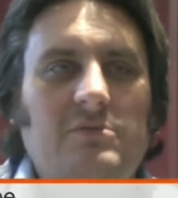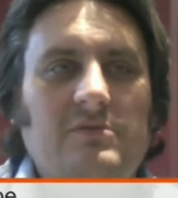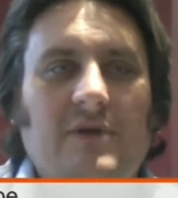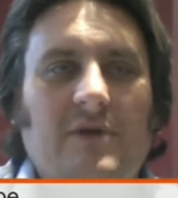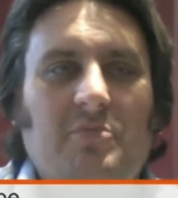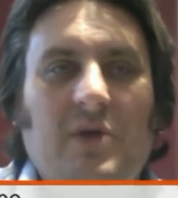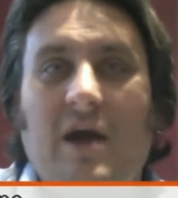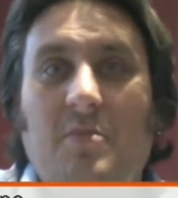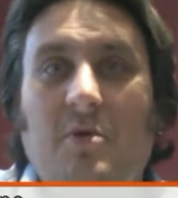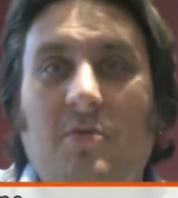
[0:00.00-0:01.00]
pick
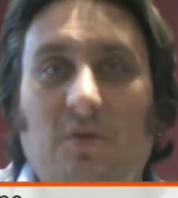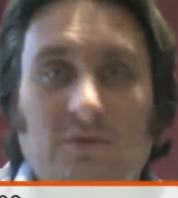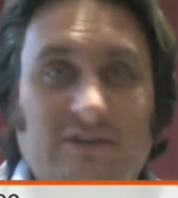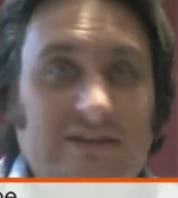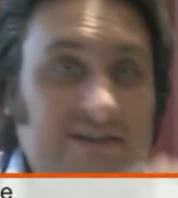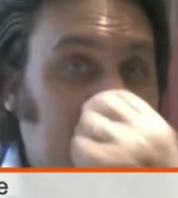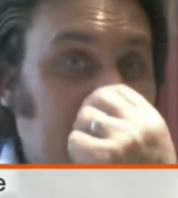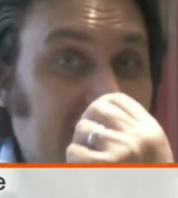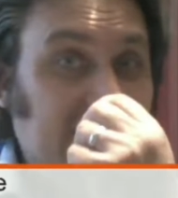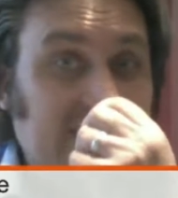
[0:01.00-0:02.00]
up on what was discussed
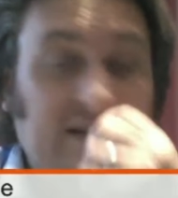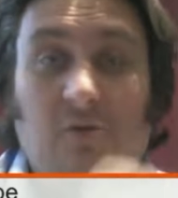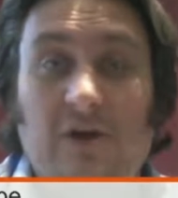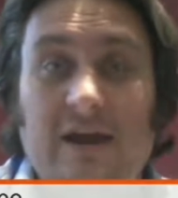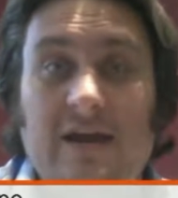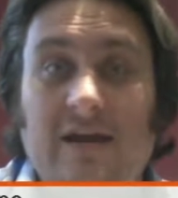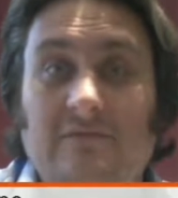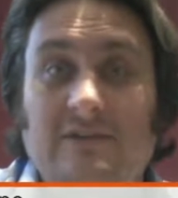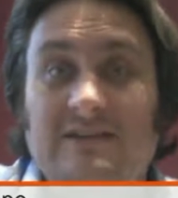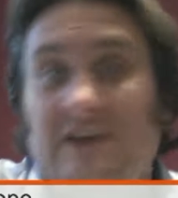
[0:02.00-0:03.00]
as a summary and
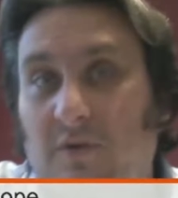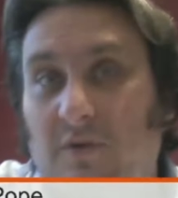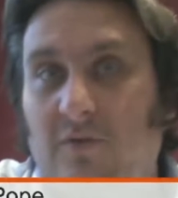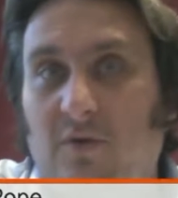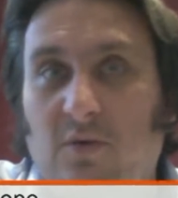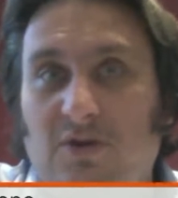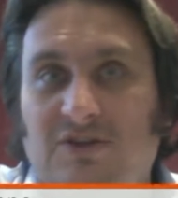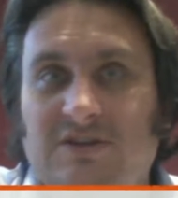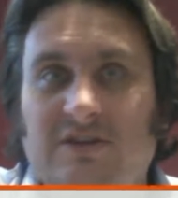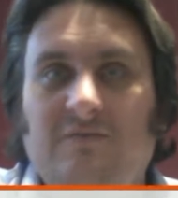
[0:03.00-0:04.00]
decide whether you want to watch
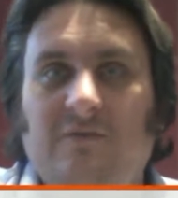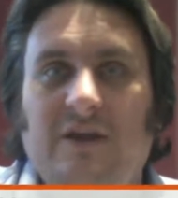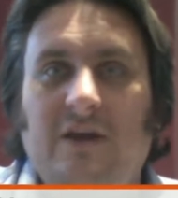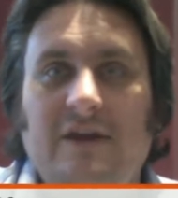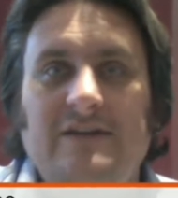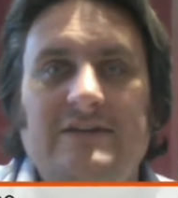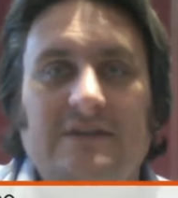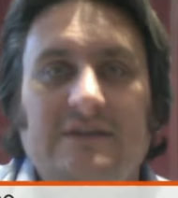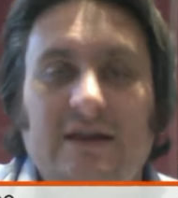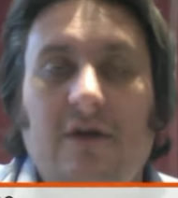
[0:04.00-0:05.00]
the video later, because
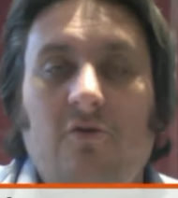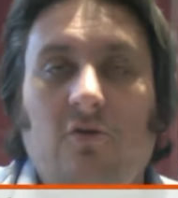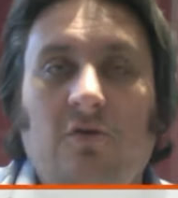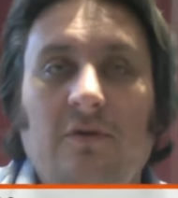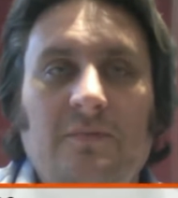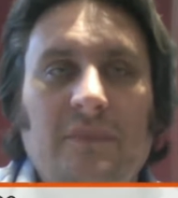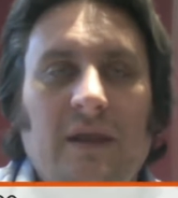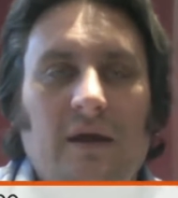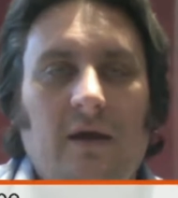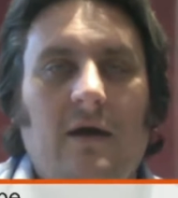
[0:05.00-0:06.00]
they are all
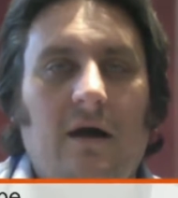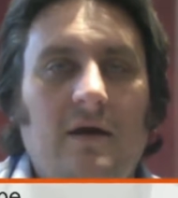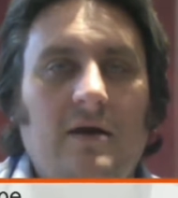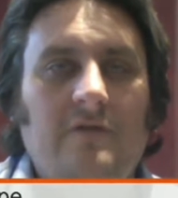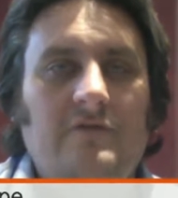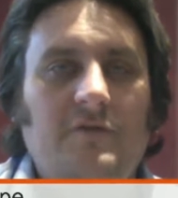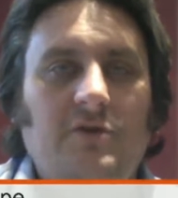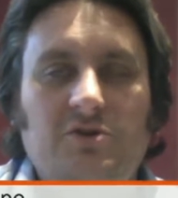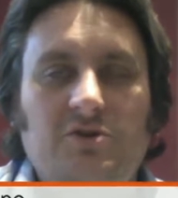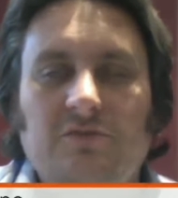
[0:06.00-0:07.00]
archived on
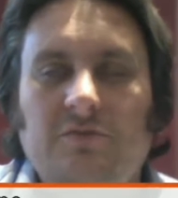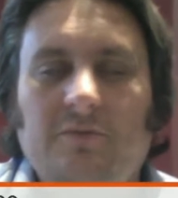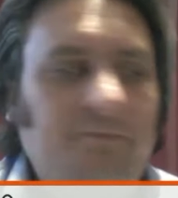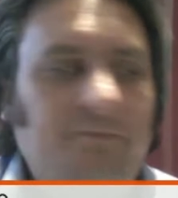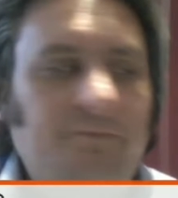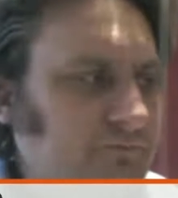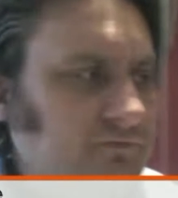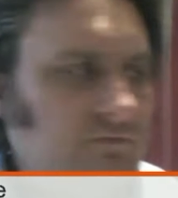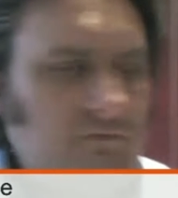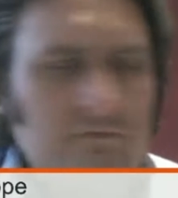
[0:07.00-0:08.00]
YouTube.
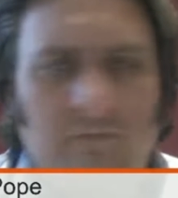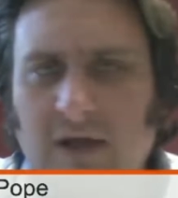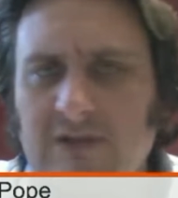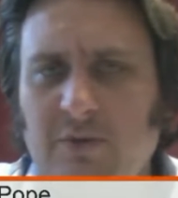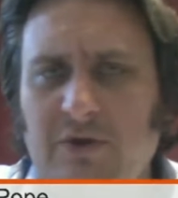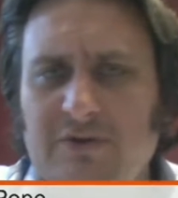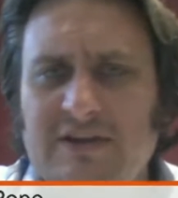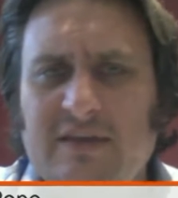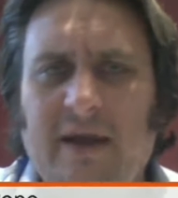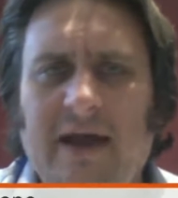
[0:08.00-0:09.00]
So we use
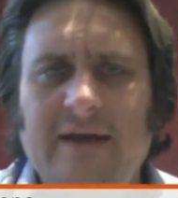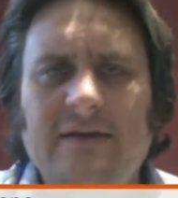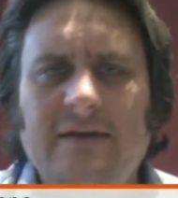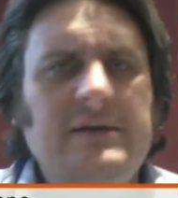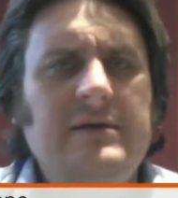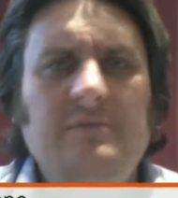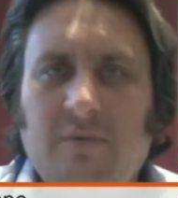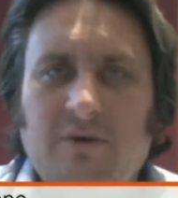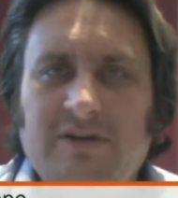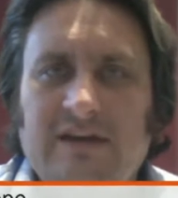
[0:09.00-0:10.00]
Etherpad. People
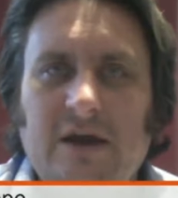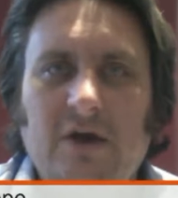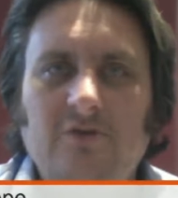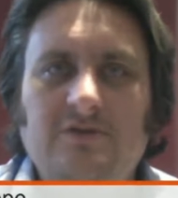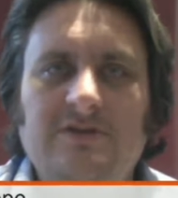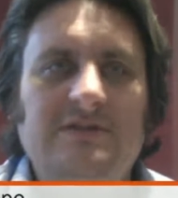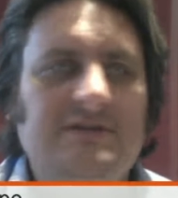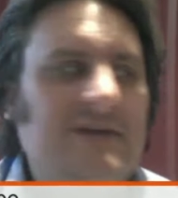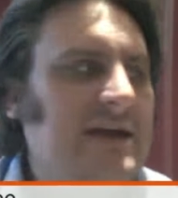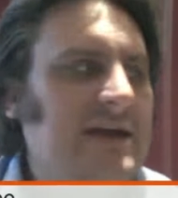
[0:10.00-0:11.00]
can take notes,
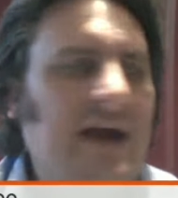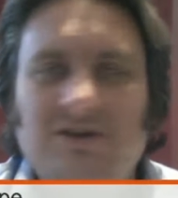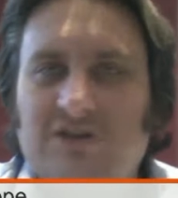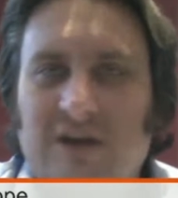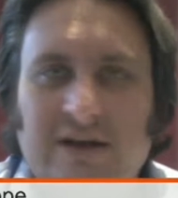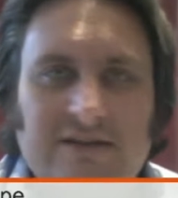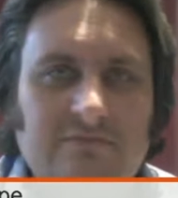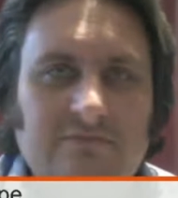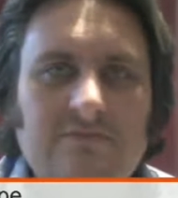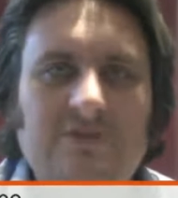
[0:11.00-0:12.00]
take action
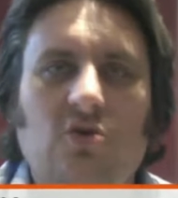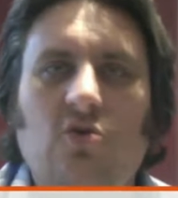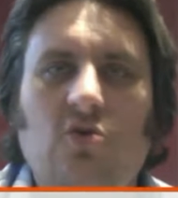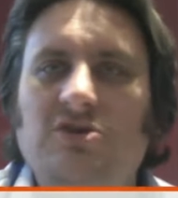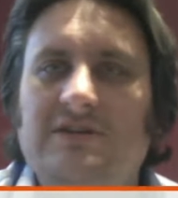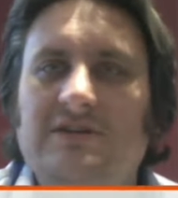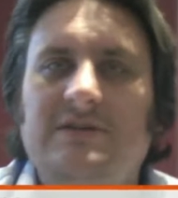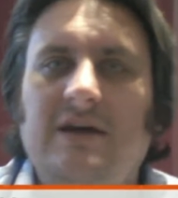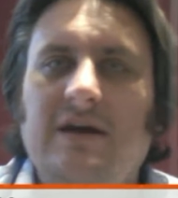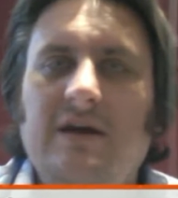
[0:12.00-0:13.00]
items, or just
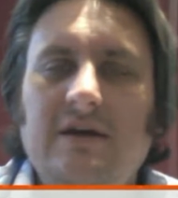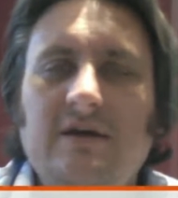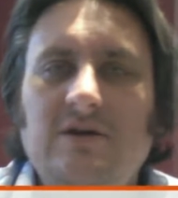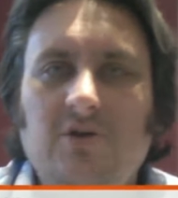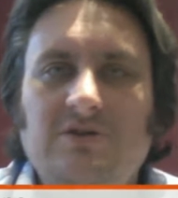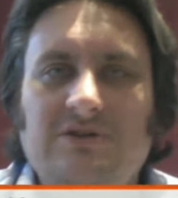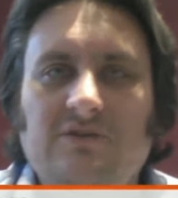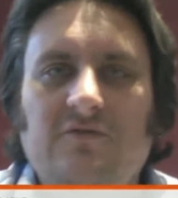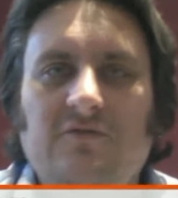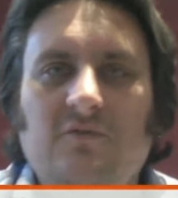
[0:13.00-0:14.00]
notes of
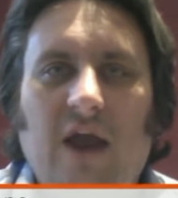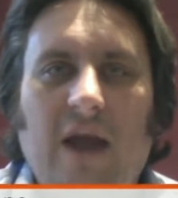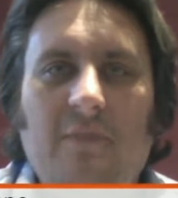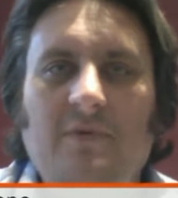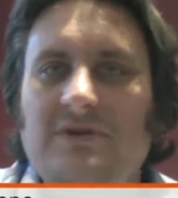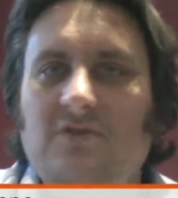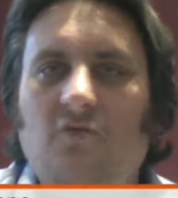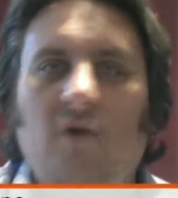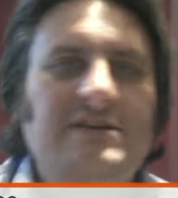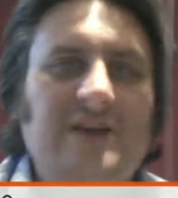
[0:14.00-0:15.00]
what happened and
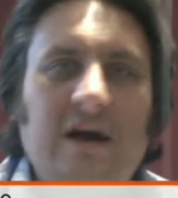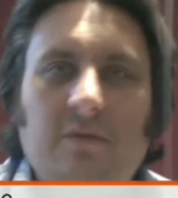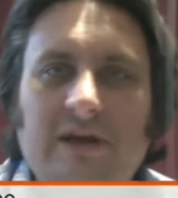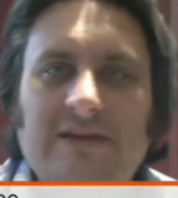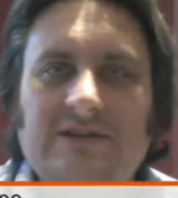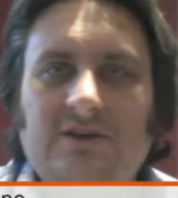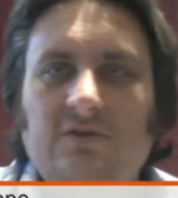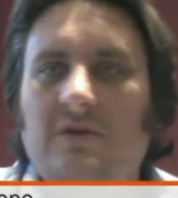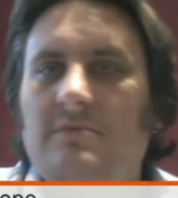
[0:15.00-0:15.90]
write it up later and